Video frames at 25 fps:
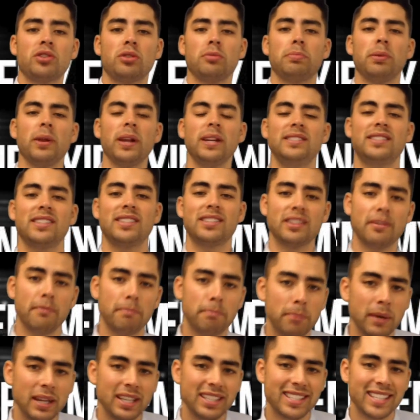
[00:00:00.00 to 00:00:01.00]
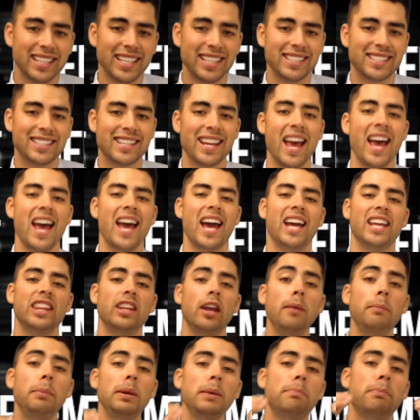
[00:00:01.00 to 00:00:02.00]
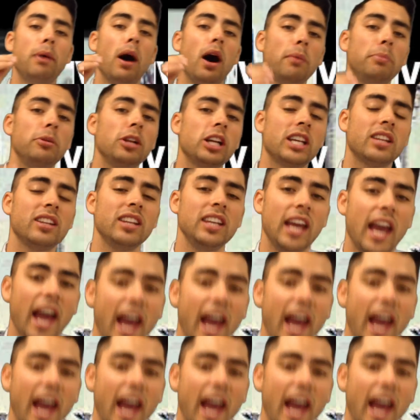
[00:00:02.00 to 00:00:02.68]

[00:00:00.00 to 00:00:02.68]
or places of business, and they'd be publicly